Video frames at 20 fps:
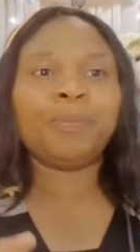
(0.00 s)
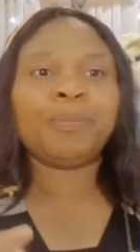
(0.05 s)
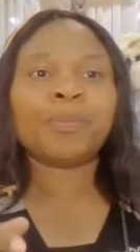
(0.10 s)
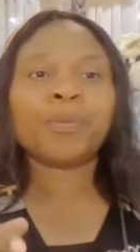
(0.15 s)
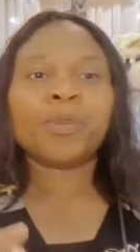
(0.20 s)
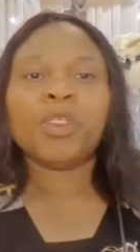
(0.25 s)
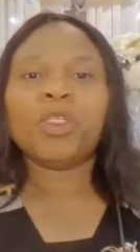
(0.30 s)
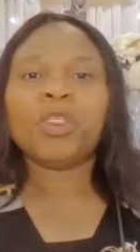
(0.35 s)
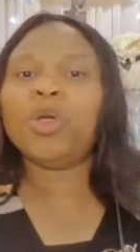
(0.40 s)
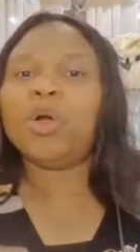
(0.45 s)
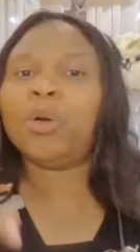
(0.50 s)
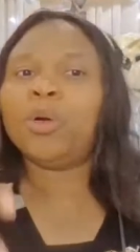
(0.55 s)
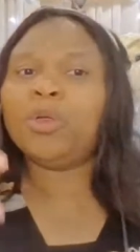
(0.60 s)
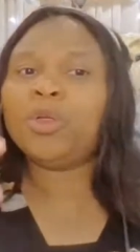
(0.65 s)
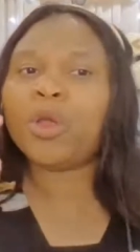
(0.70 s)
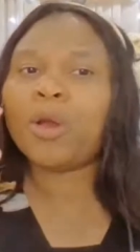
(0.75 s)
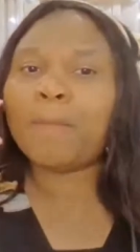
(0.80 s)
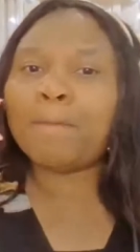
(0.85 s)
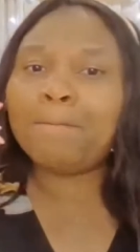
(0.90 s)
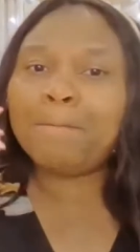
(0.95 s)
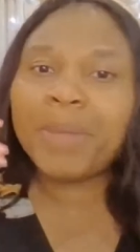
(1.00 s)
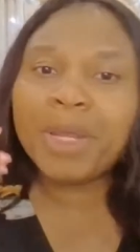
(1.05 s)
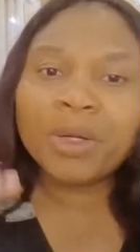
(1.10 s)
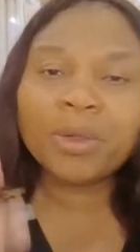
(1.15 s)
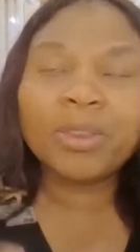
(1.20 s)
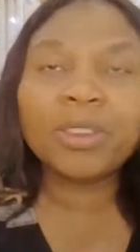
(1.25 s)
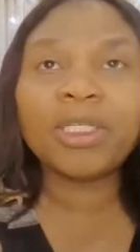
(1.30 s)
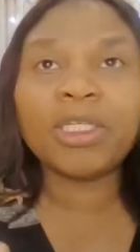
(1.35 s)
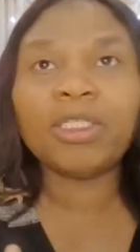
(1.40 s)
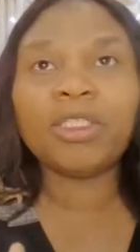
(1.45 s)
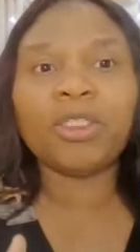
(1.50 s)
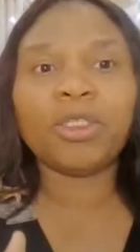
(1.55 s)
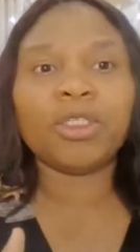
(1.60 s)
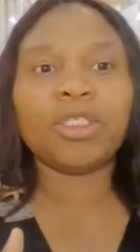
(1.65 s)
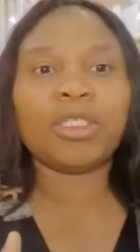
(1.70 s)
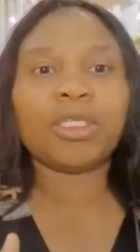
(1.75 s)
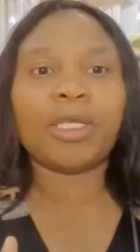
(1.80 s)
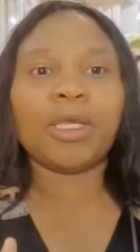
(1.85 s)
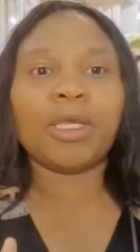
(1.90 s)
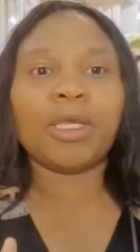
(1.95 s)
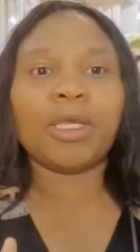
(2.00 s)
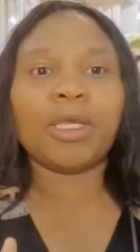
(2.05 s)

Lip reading: You're building your skills.